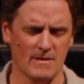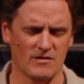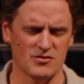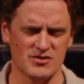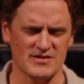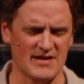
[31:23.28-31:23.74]

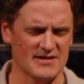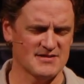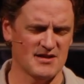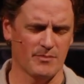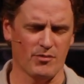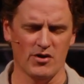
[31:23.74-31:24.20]
there's just that
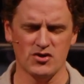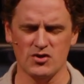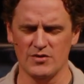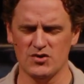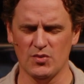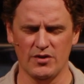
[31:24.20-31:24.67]

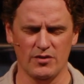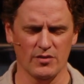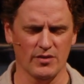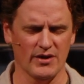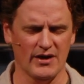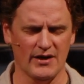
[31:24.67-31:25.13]
separation between
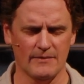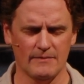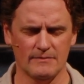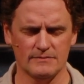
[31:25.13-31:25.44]
you and God.